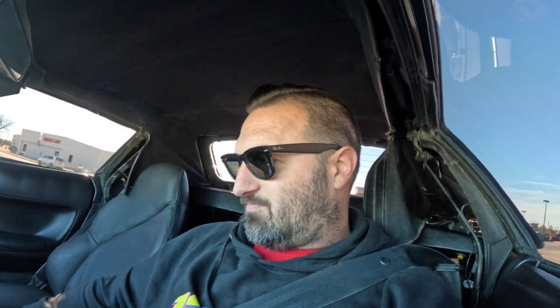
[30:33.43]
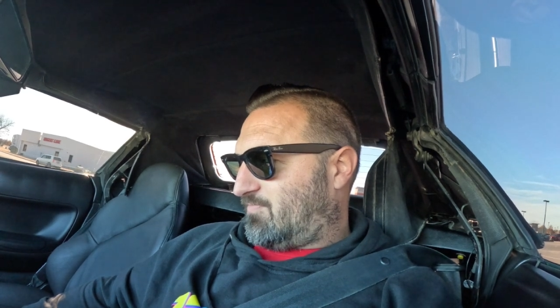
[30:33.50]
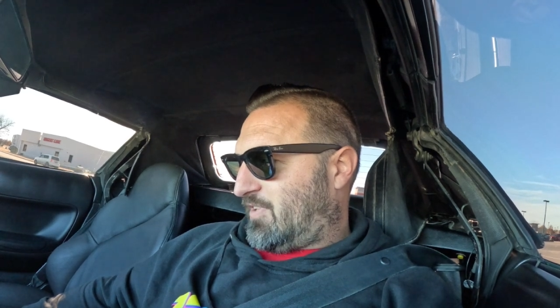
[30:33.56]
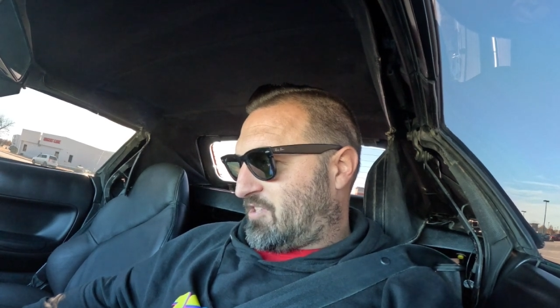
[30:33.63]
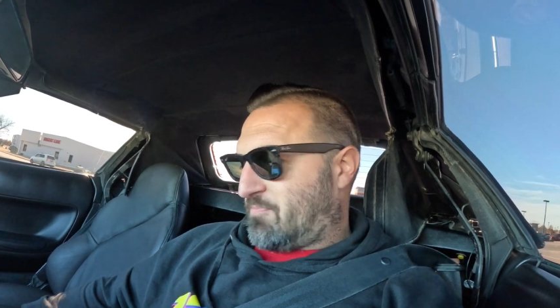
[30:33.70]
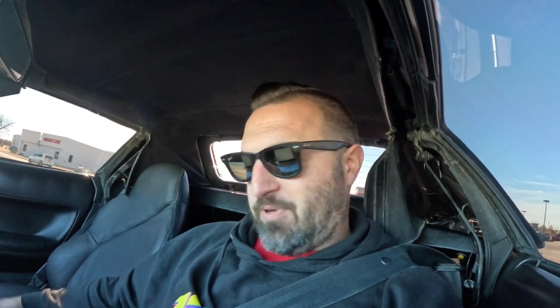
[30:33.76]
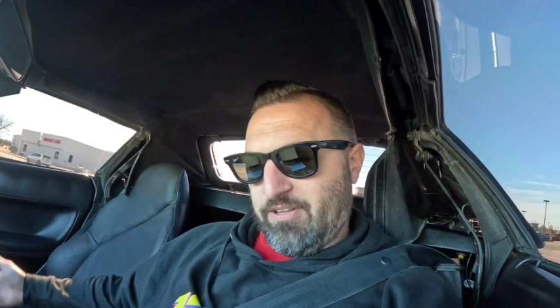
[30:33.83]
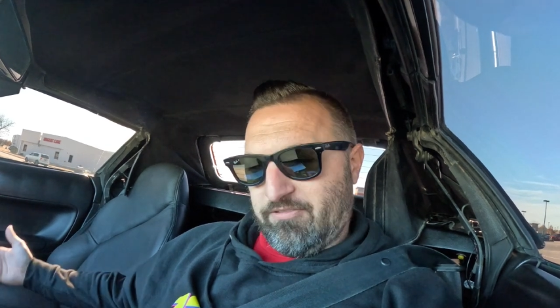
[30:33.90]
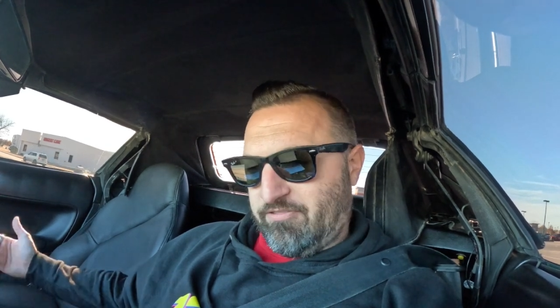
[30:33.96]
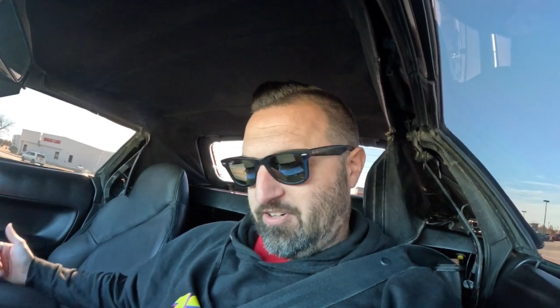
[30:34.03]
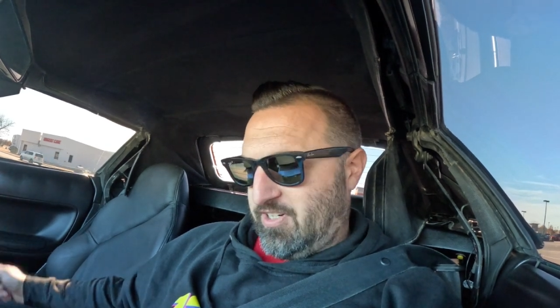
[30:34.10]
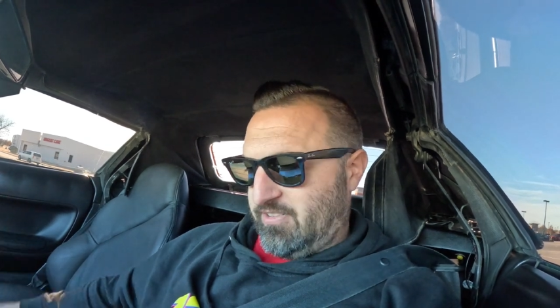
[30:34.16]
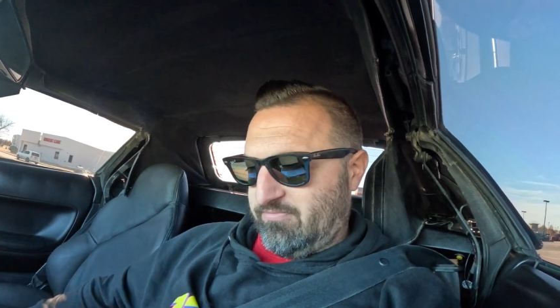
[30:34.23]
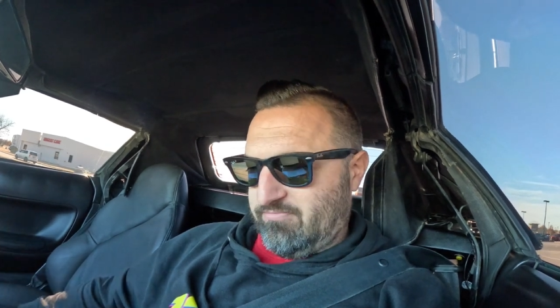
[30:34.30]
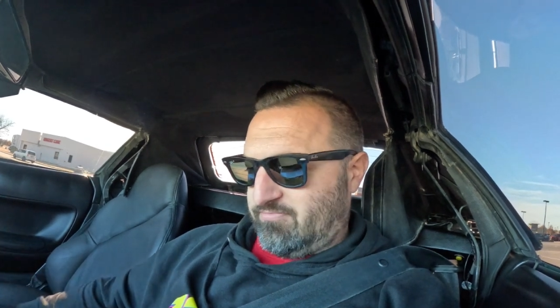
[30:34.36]
It's been
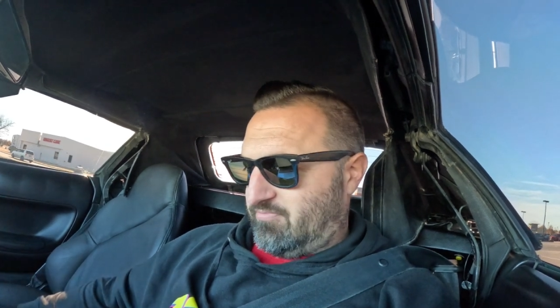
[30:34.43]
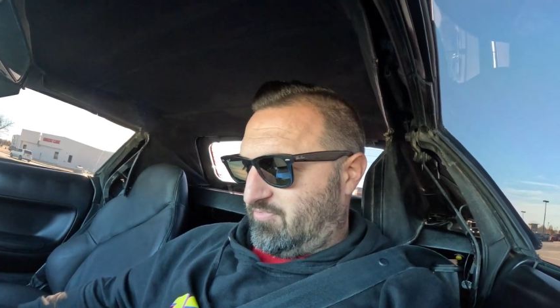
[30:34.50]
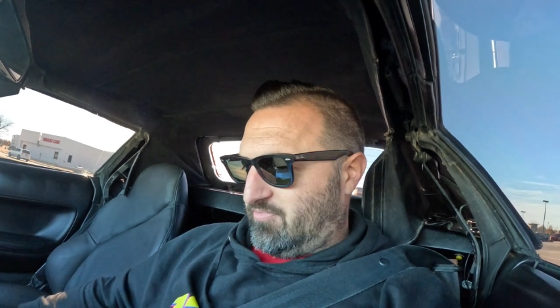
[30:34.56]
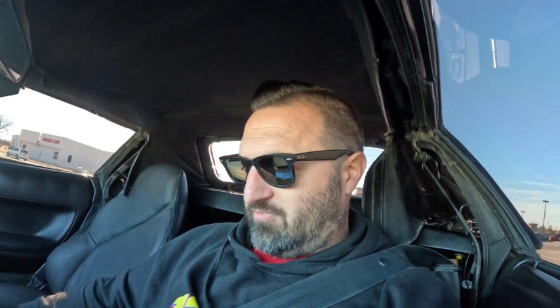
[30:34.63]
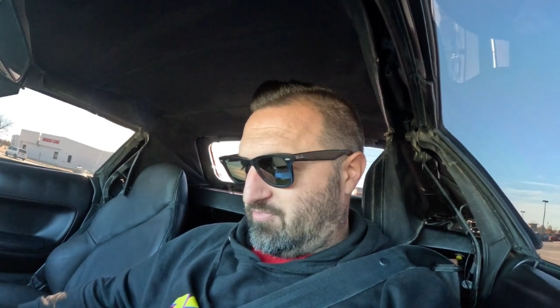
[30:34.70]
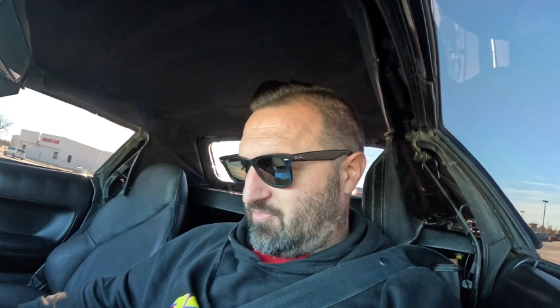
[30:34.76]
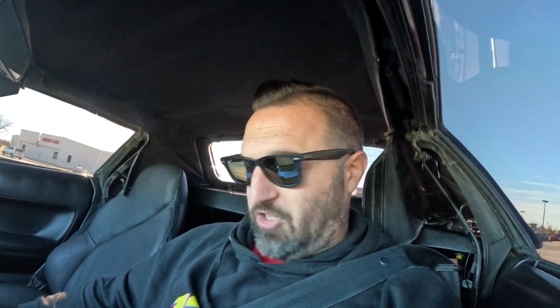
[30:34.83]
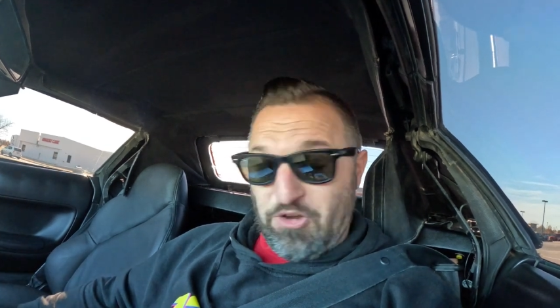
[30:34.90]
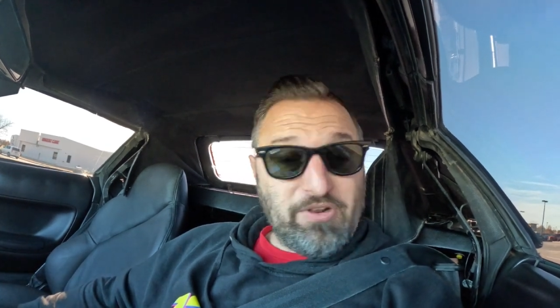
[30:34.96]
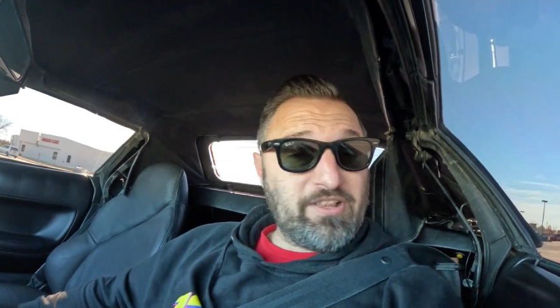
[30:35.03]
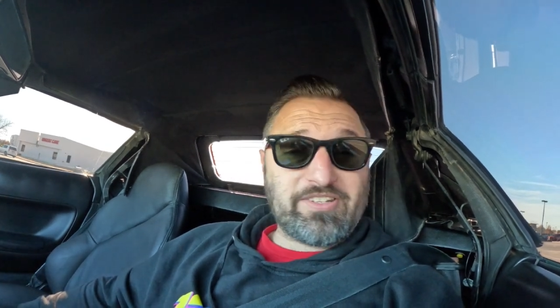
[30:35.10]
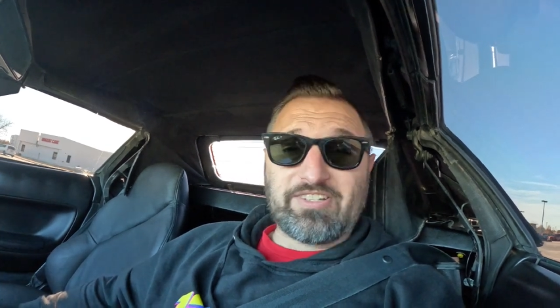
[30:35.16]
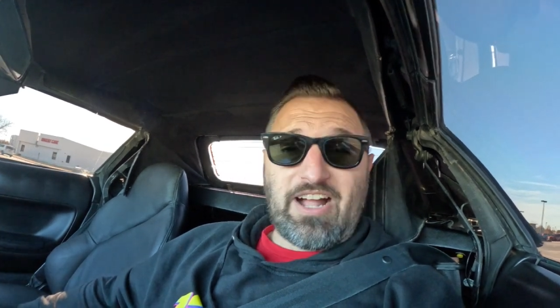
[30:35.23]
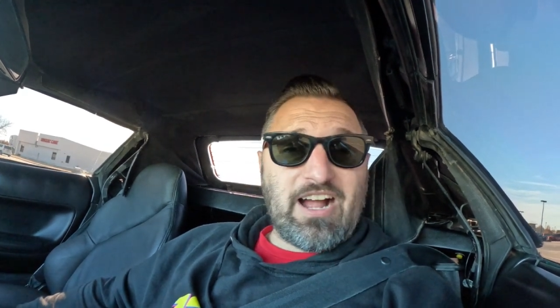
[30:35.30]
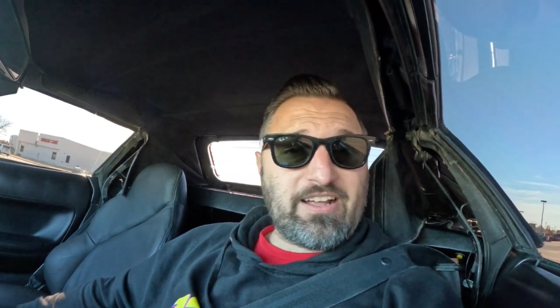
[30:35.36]
fun tuning
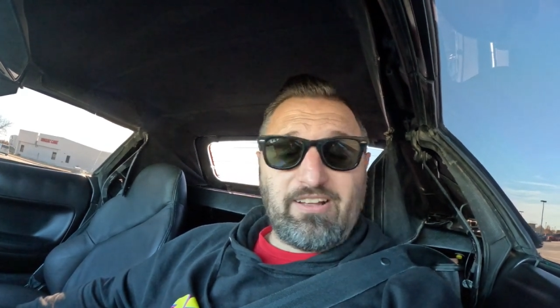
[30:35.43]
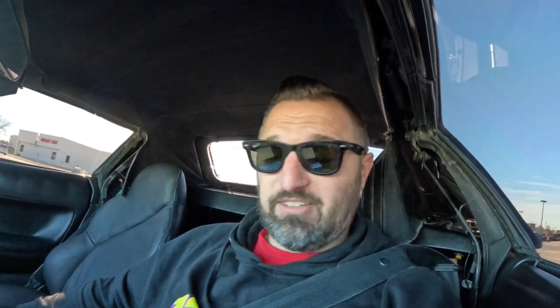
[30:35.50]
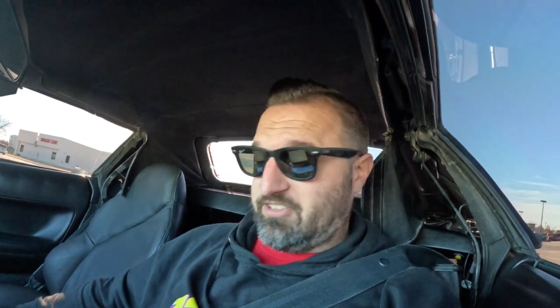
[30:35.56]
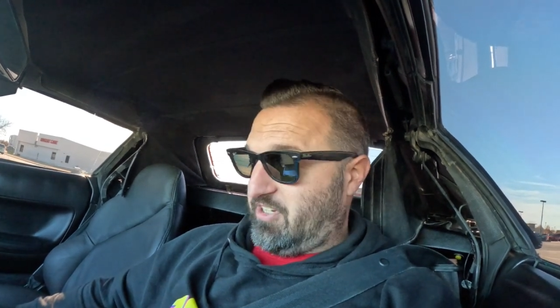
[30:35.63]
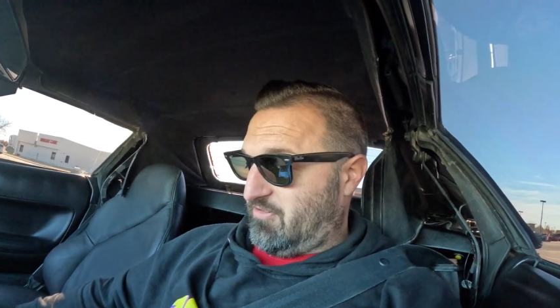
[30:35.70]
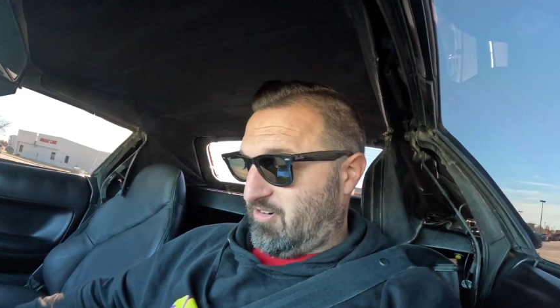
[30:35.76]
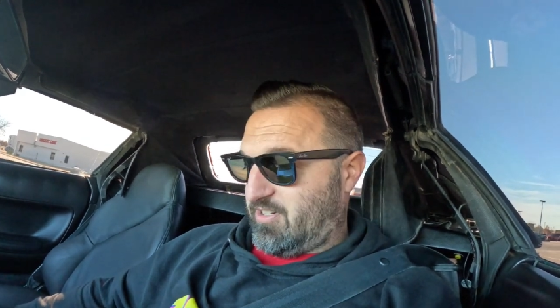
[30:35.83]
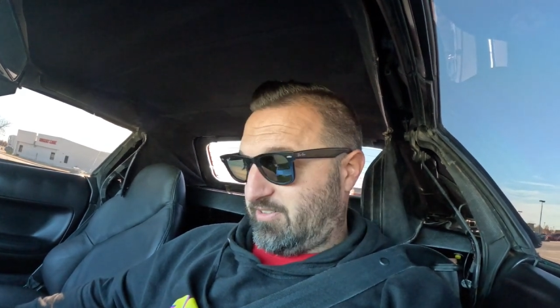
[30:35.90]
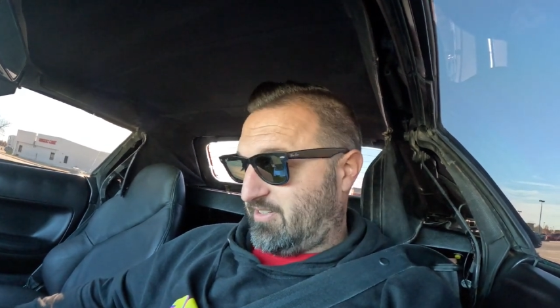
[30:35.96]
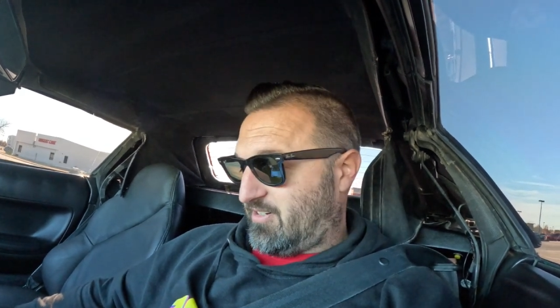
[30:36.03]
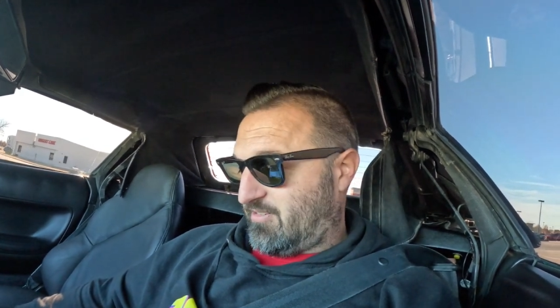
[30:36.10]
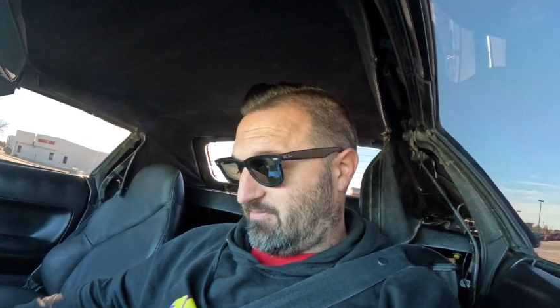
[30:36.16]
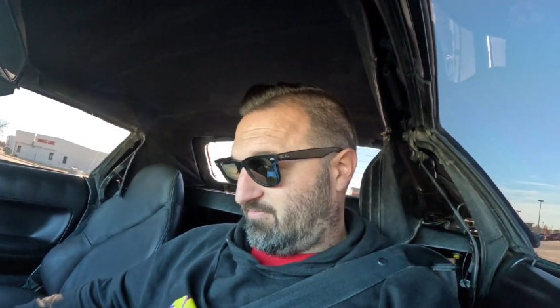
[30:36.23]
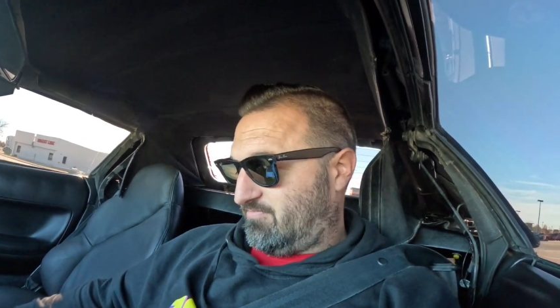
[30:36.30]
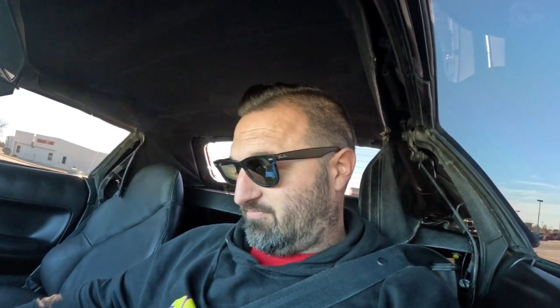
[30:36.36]
a stock
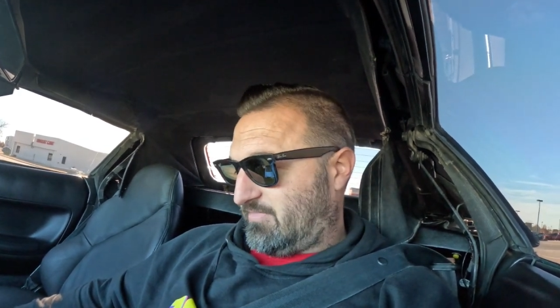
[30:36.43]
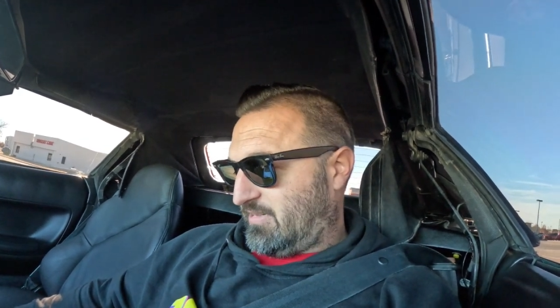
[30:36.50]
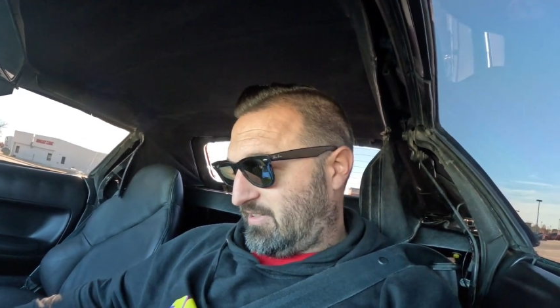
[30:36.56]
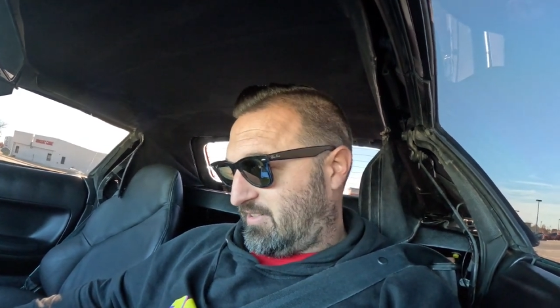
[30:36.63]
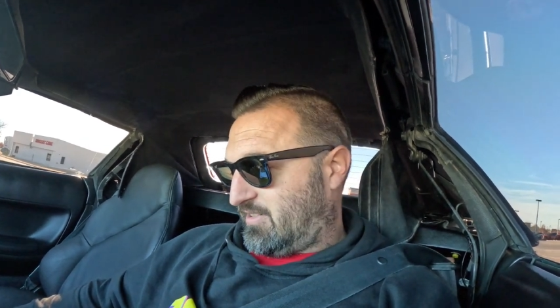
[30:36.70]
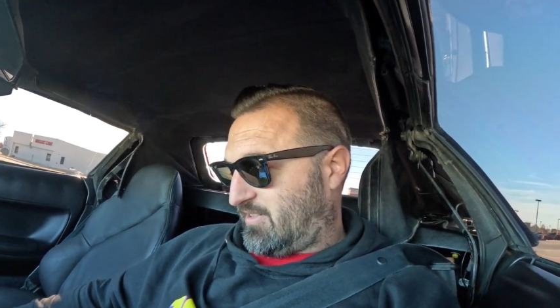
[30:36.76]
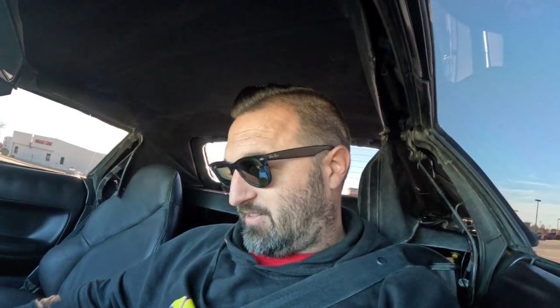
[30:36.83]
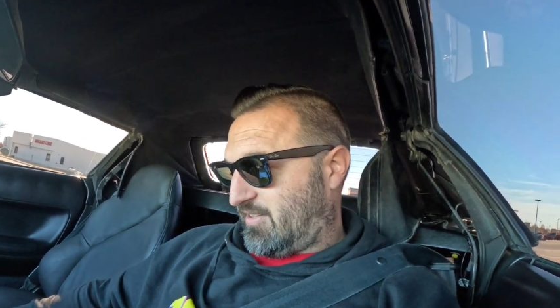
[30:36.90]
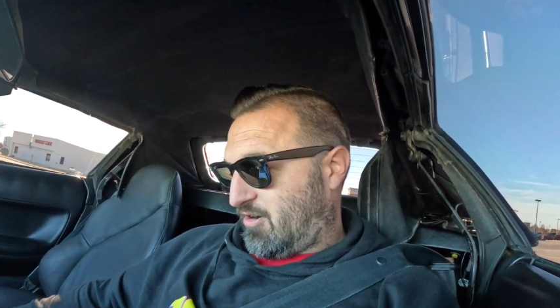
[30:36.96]
LT1.